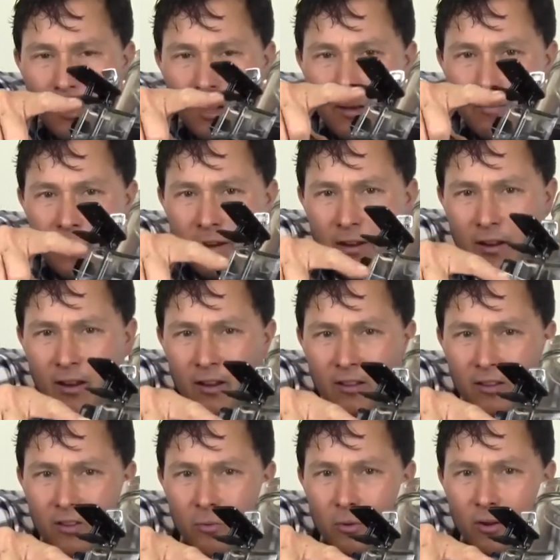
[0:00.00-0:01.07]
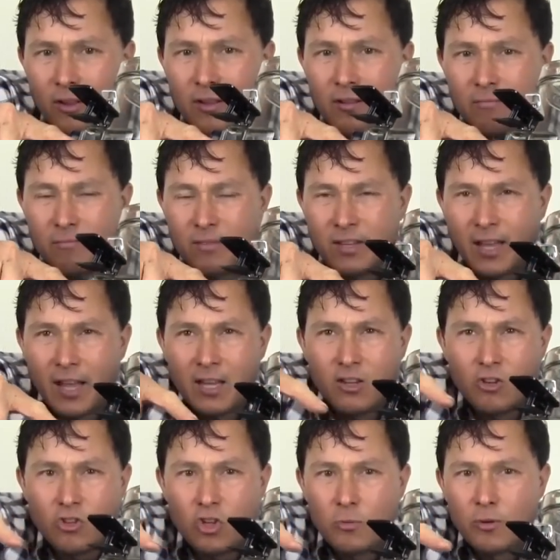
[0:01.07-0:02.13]
I mean, it doesn't really gain
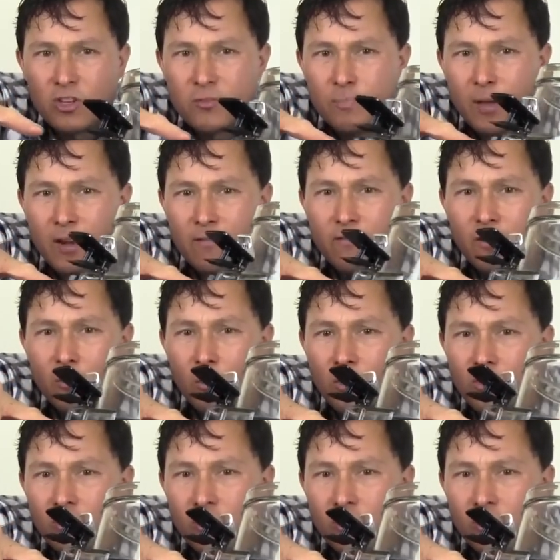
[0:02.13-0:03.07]
you too much benefit when